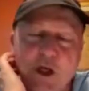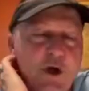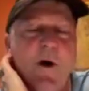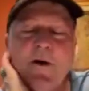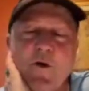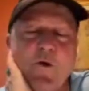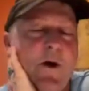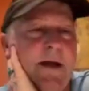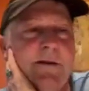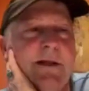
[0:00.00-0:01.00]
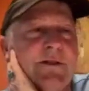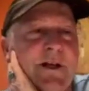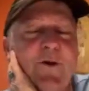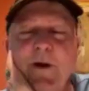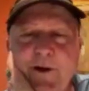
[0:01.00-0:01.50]
You are the one that's
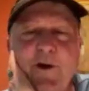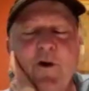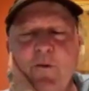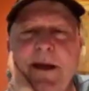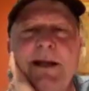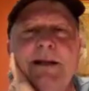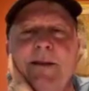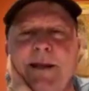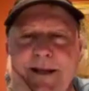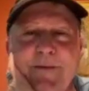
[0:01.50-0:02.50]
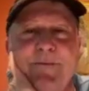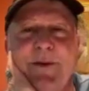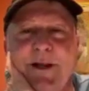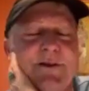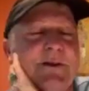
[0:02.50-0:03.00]
going to win a gold medal in the
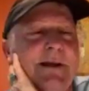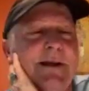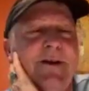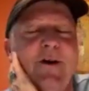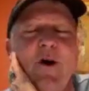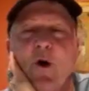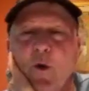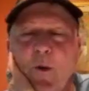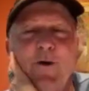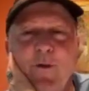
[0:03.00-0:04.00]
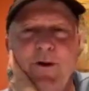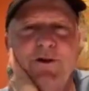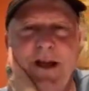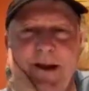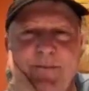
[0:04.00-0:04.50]
Olympics or win a
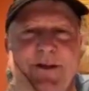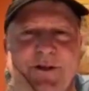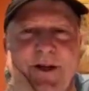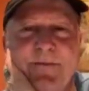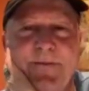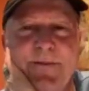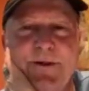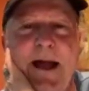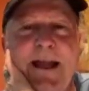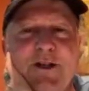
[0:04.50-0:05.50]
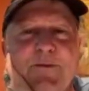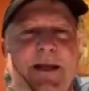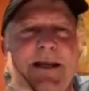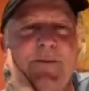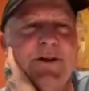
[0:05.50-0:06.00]
world championship. So I'm going to
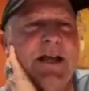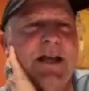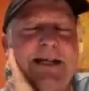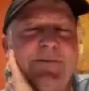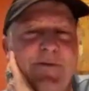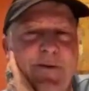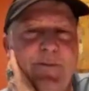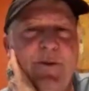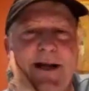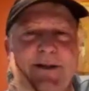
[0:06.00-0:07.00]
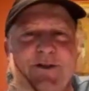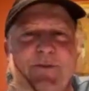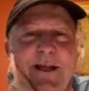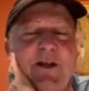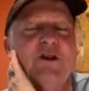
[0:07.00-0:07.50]
spend every second of every
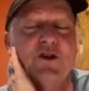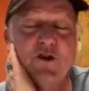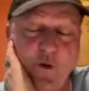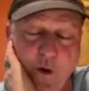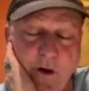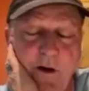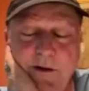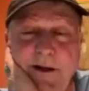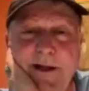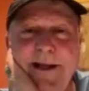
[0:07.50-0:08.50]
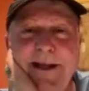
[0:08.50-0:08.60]
practice making sure